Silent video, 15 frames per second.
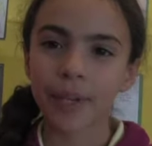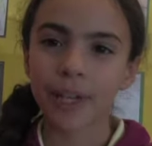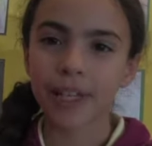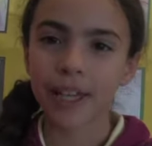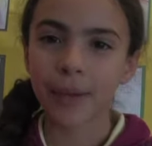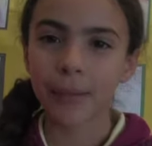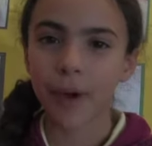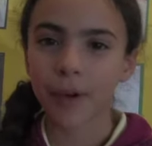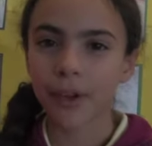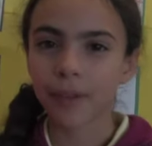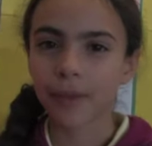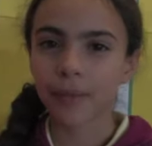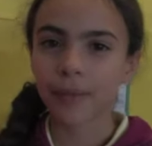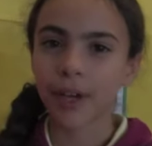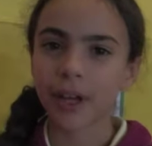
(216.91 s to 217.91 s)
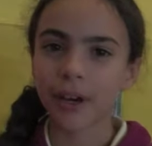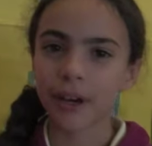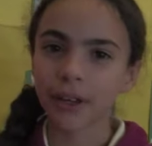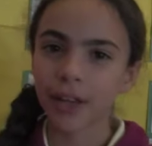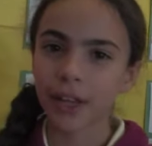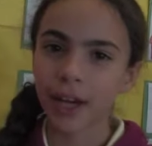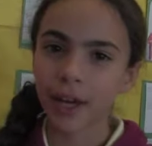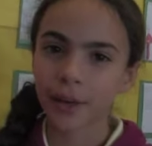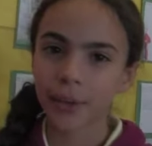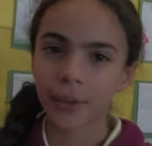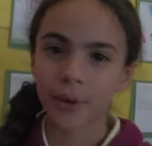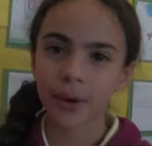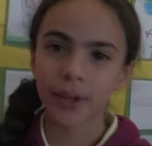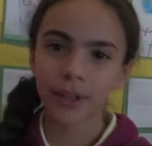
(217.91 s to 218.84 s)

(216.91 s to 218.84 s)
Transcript: but it came out even better than I thought.